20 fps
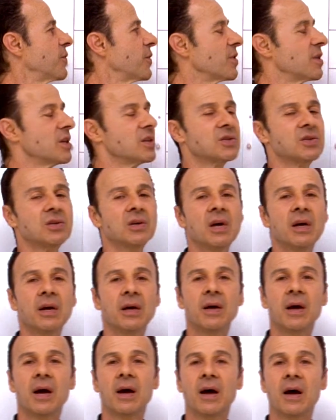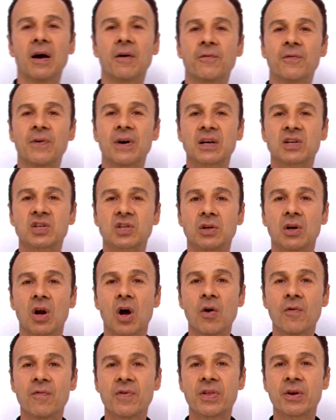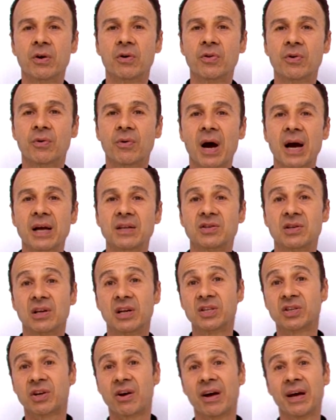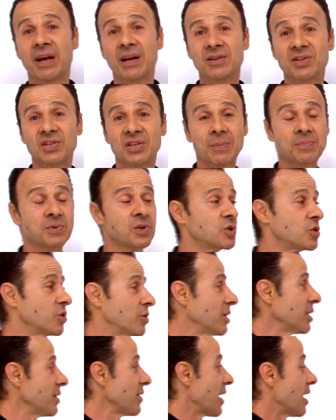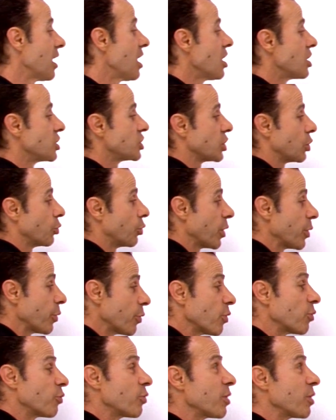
for this function over there on the right. So let's go ahead and substitute in there. So we will